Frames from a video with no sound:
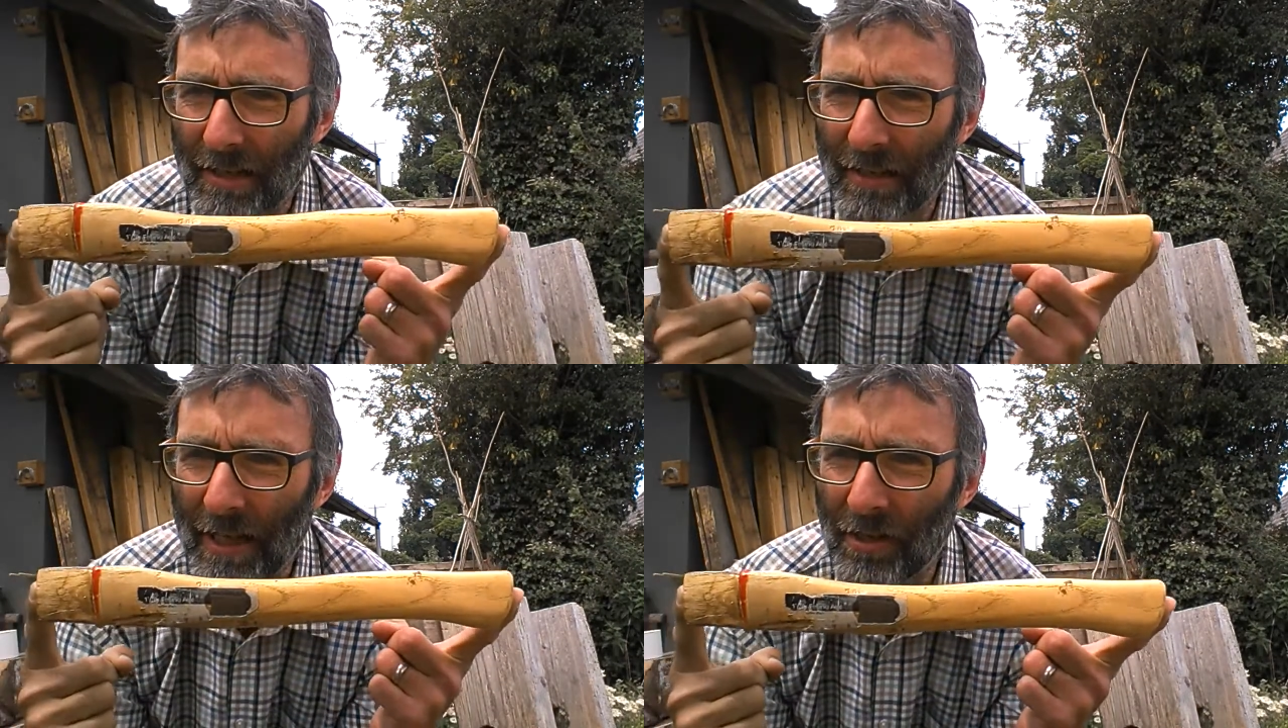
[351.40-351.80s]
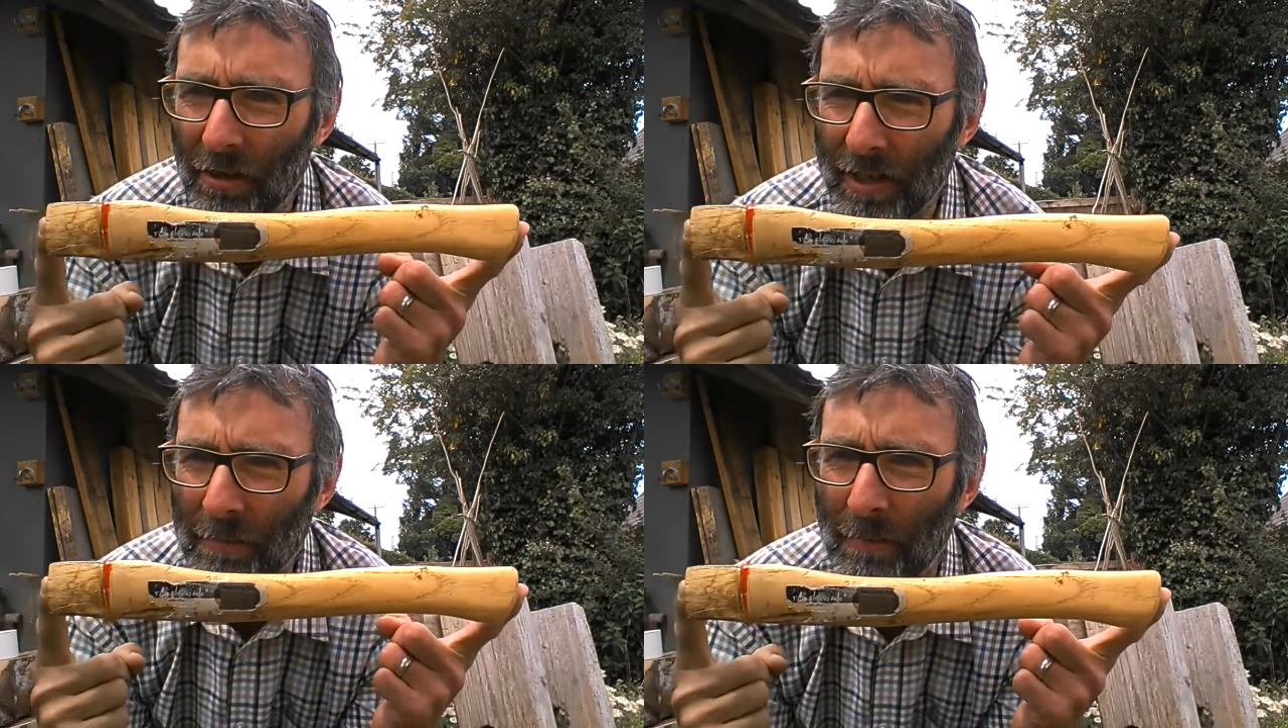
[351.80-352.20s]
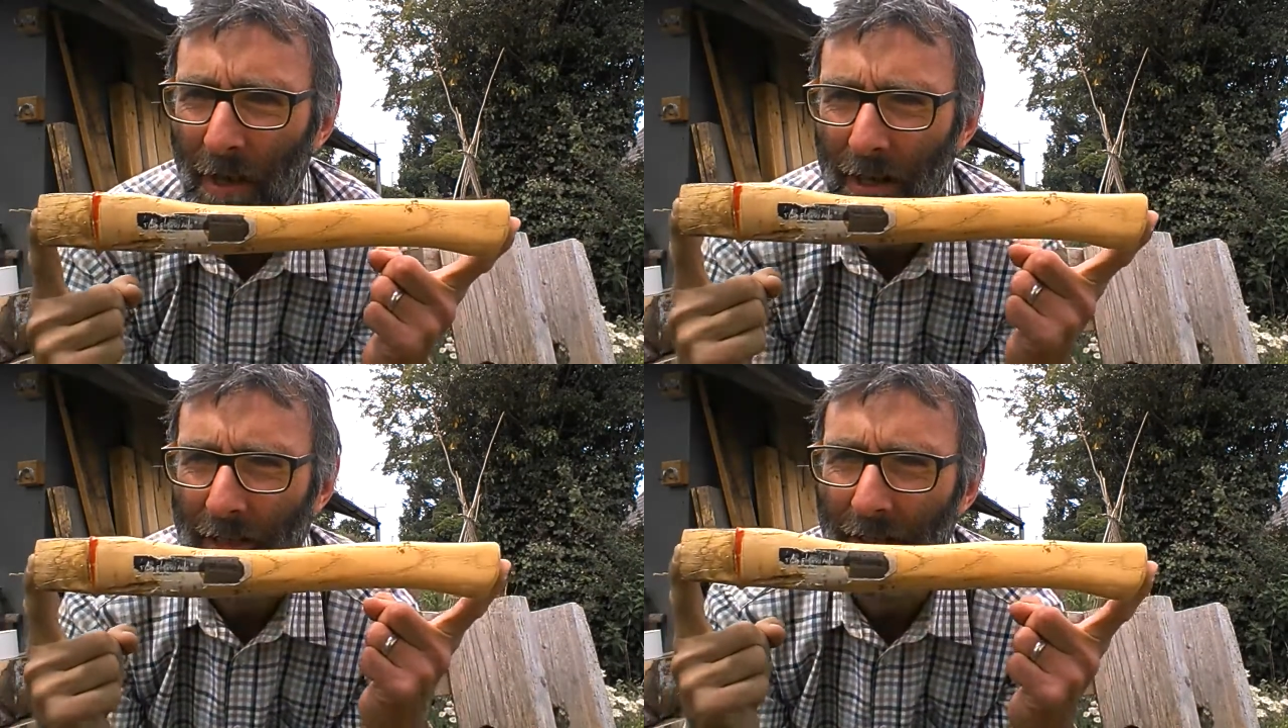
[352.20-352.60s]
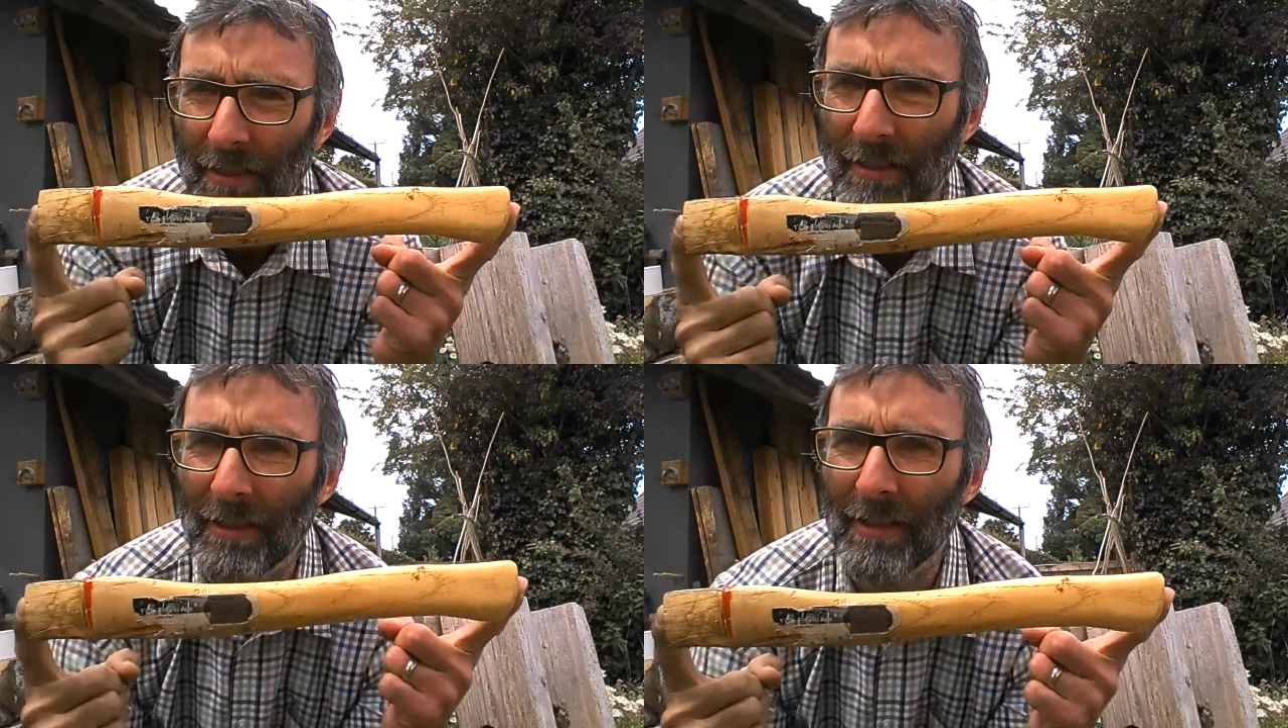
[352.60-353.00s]
They're not in my
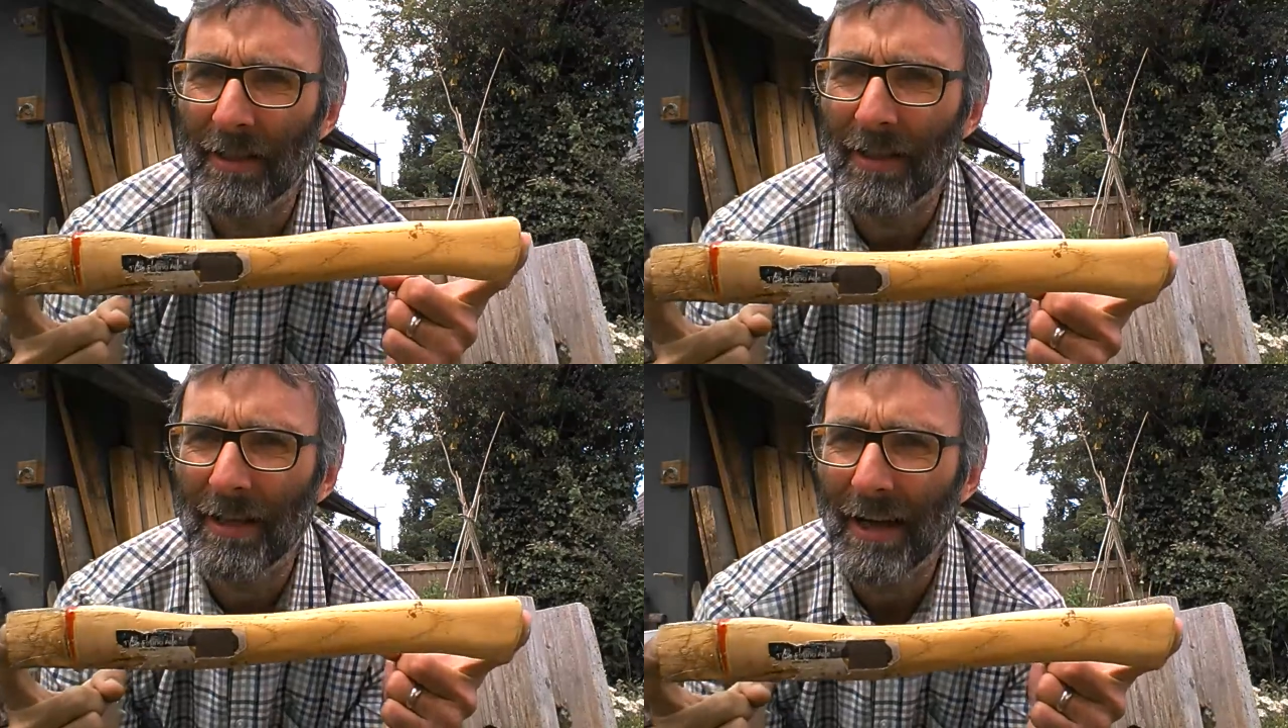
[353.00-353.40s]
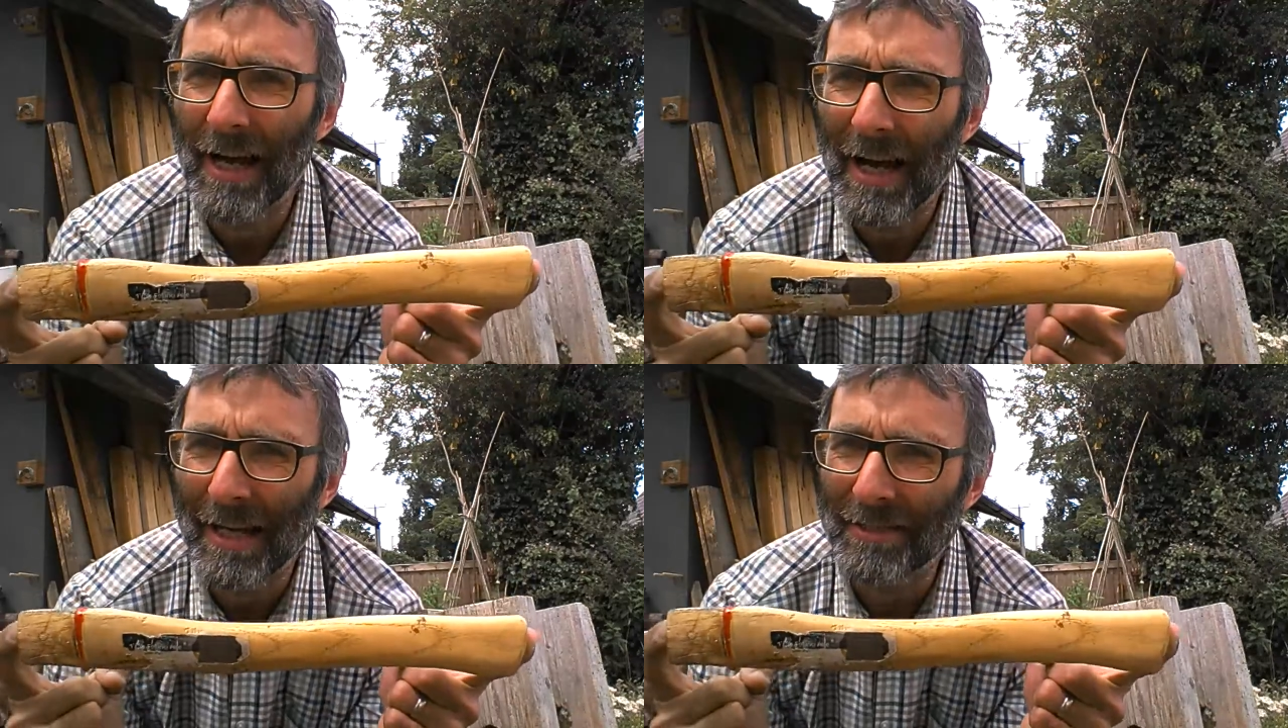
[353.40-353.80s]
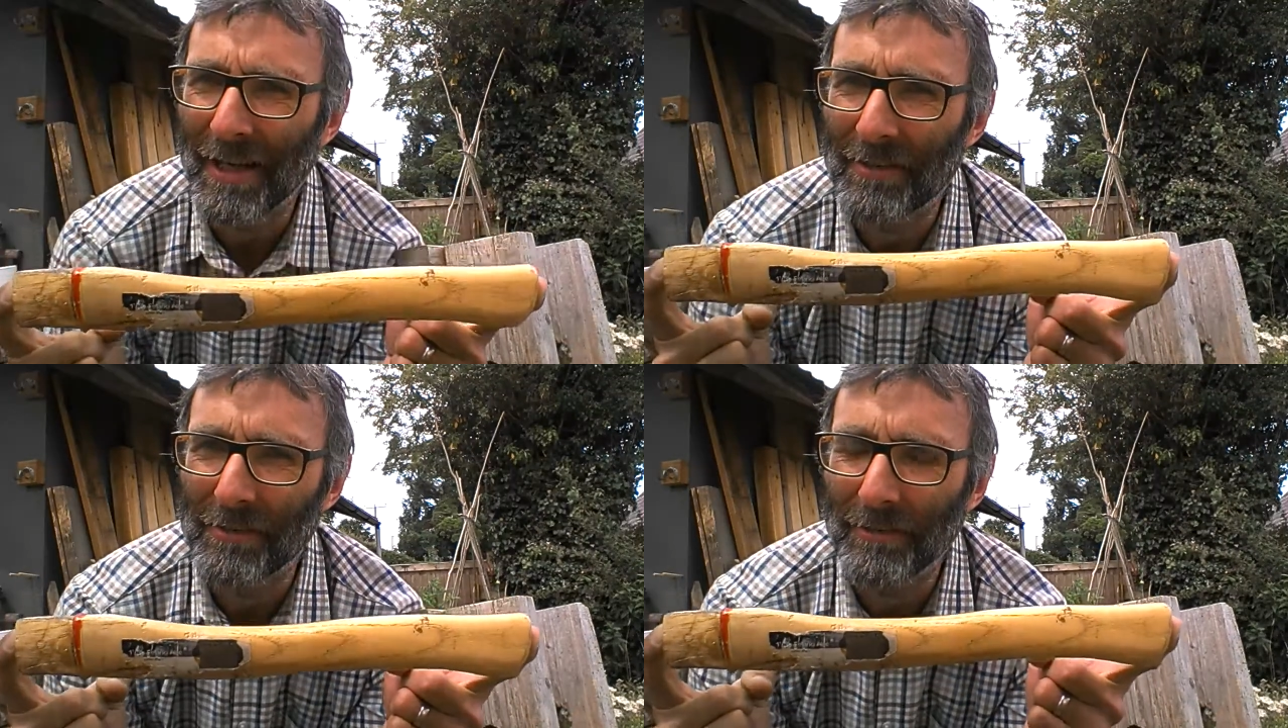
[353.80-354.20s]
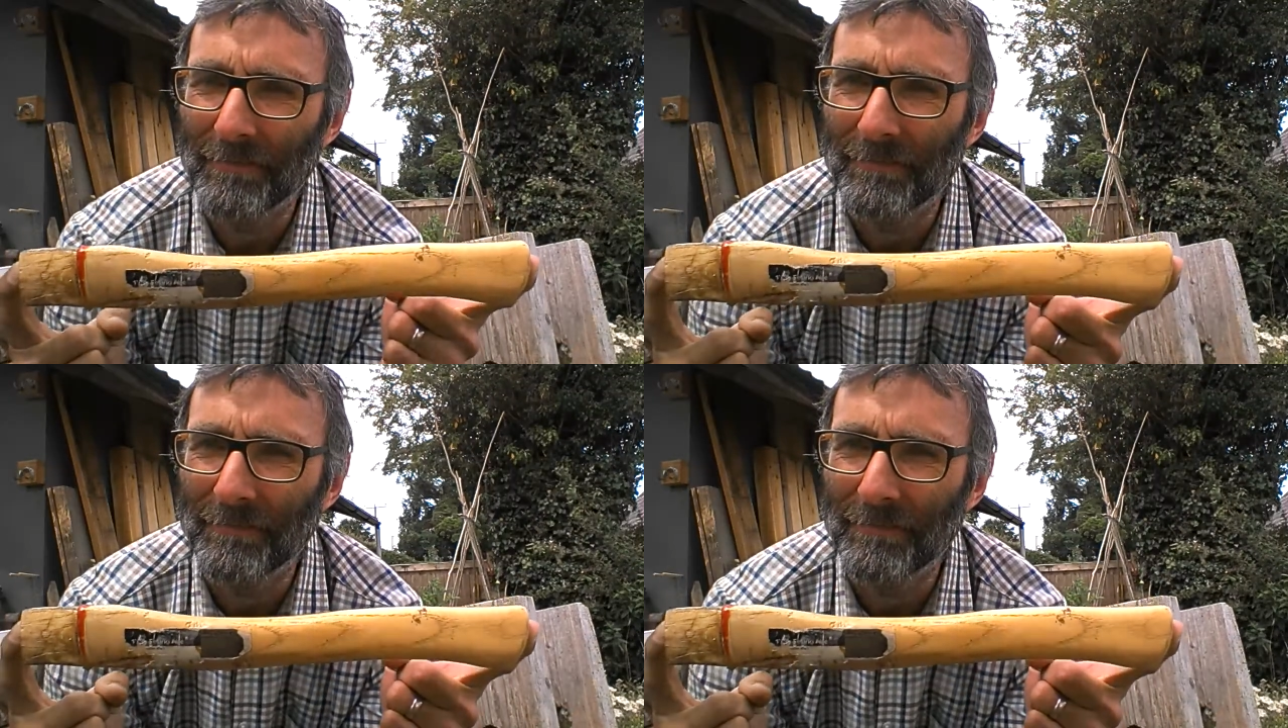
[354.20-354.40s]
axe handle.